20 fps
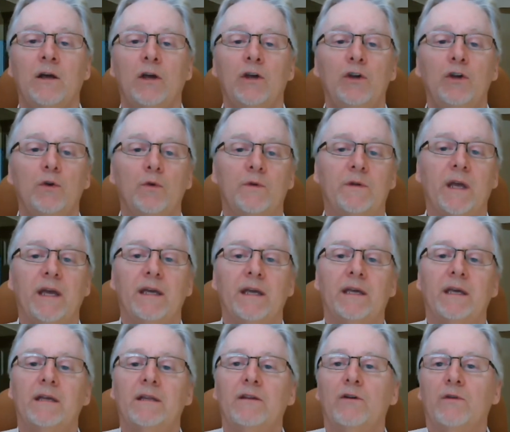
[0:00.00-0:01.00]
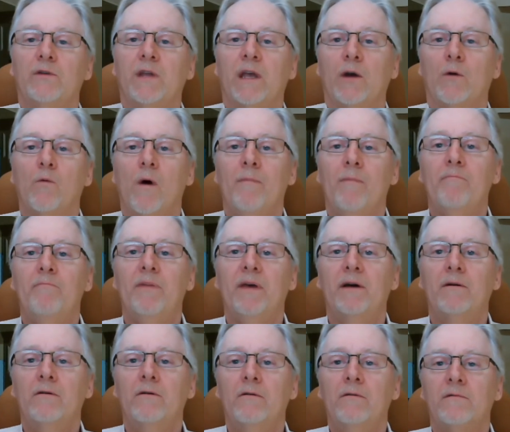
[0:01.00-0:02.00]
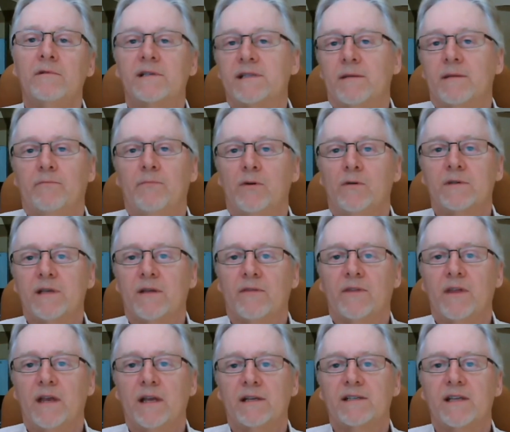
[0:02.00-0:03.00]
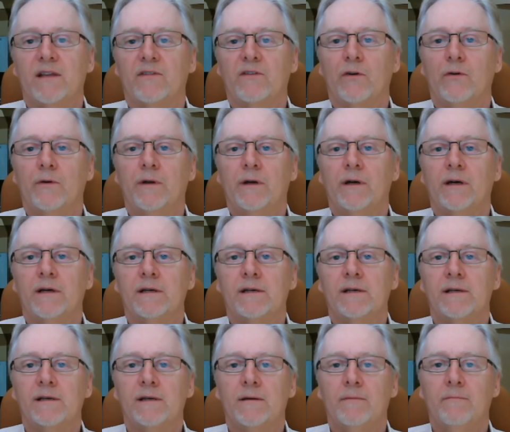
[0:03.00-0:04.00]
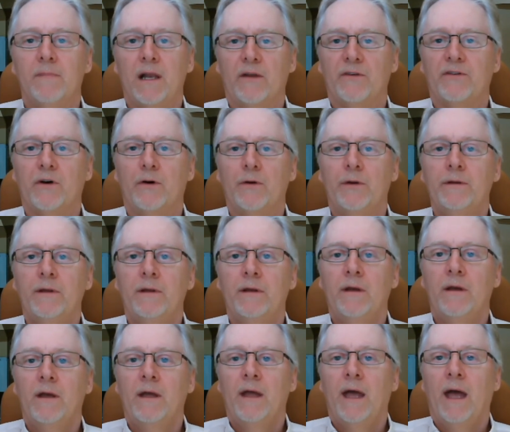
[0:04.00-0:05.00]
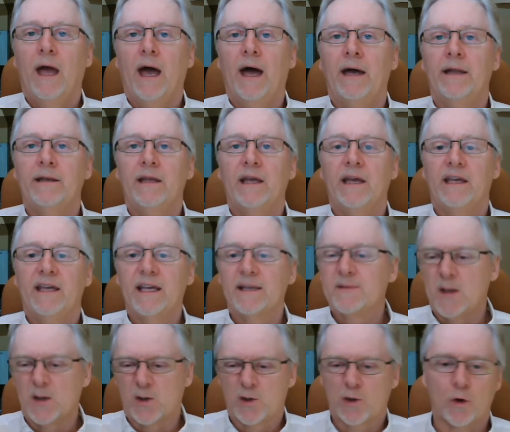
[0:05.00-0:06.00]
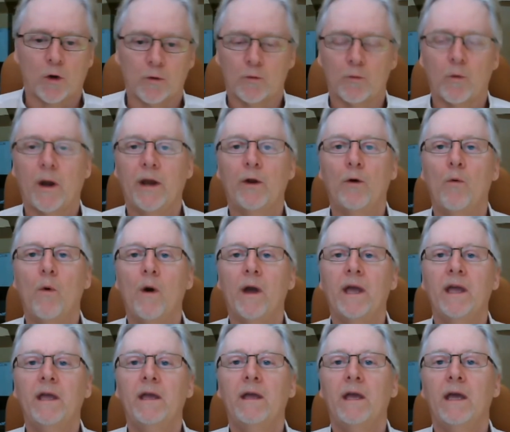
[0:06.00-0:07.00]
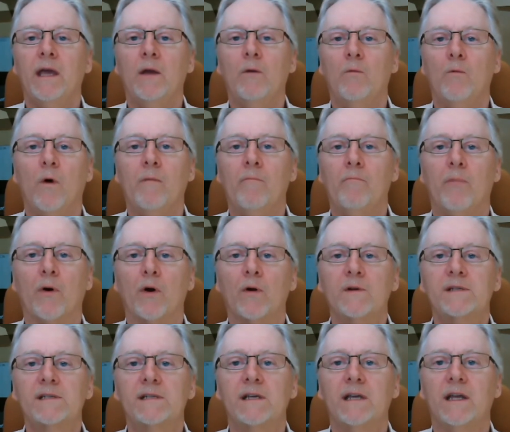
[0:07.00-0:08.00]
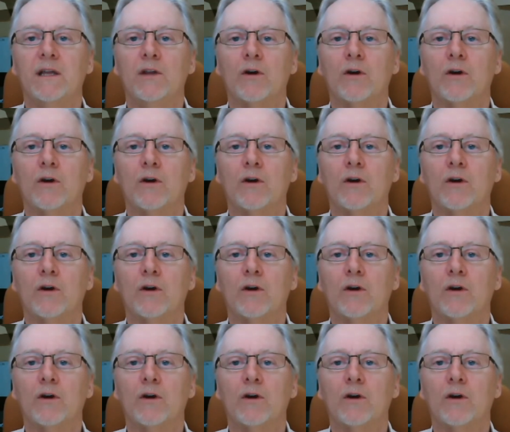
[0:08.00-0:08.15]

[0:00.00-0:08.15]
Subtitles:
you take it, you take one pill, simple synthetic melatonin, and it gets absorbed right away in one burst in